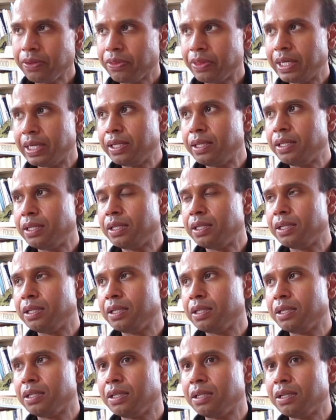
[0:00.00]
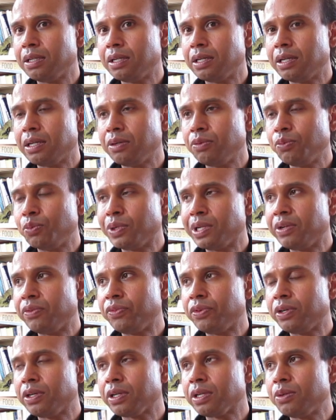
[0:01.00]
then
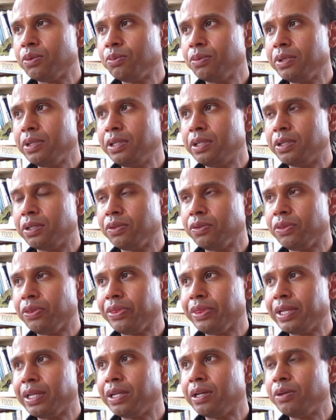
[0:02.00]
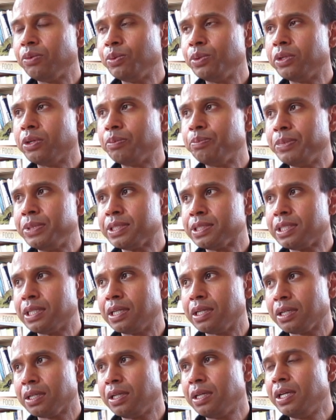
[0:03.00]
whatever, you know, then I will not be
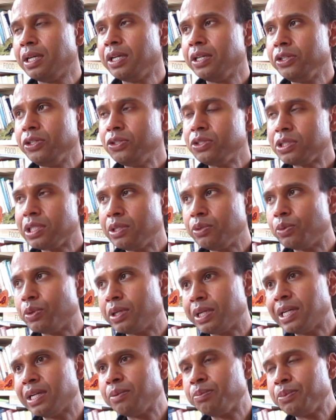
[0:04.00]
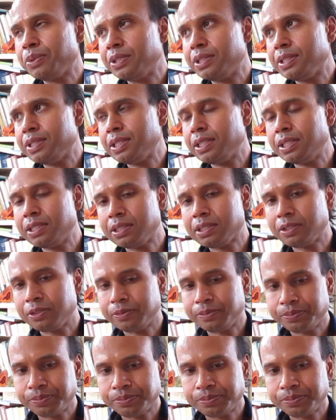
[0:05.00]
stuck. Usually what happens is